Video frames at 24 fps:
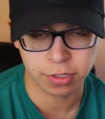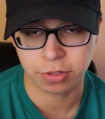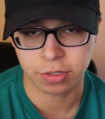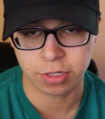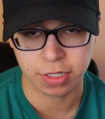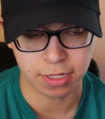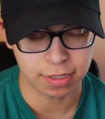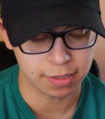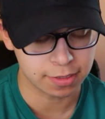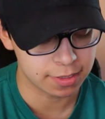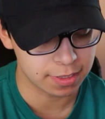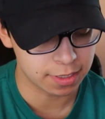
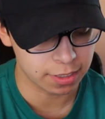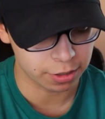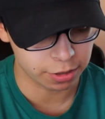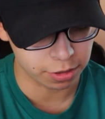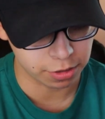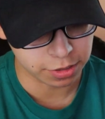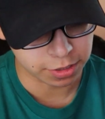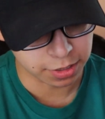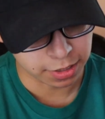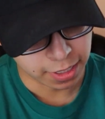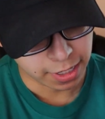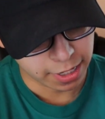interesting
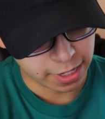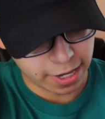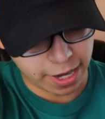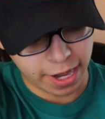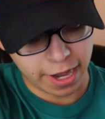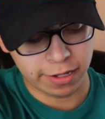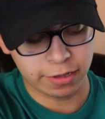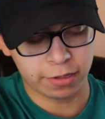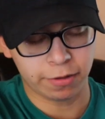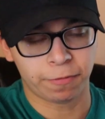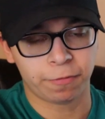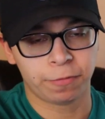stickers,
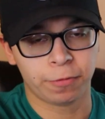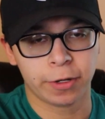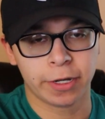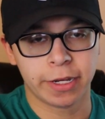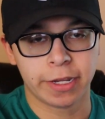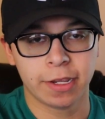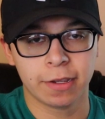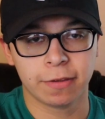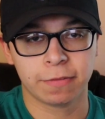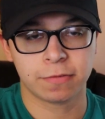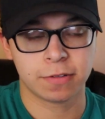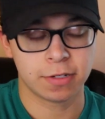and the free
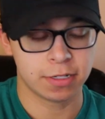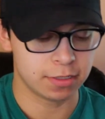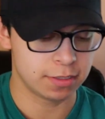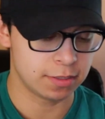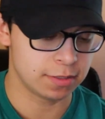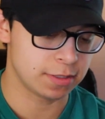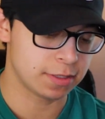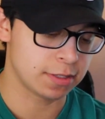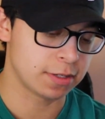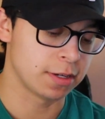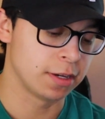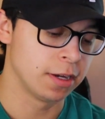gift
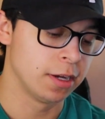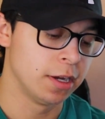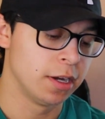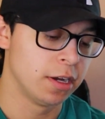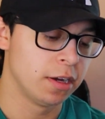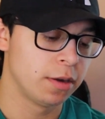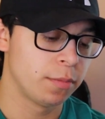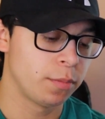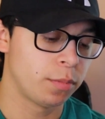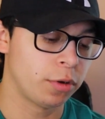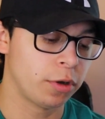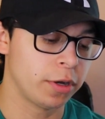is
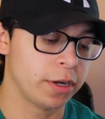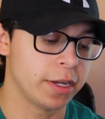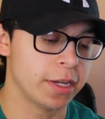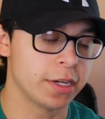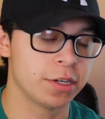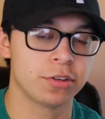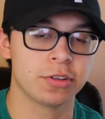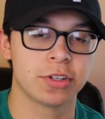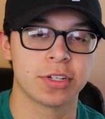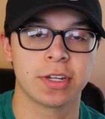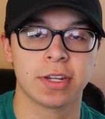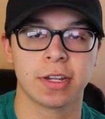pretty
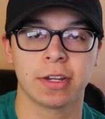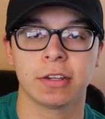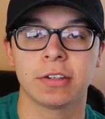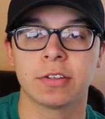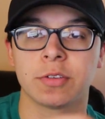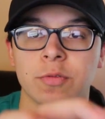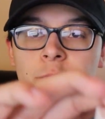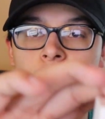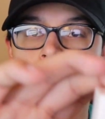interesting as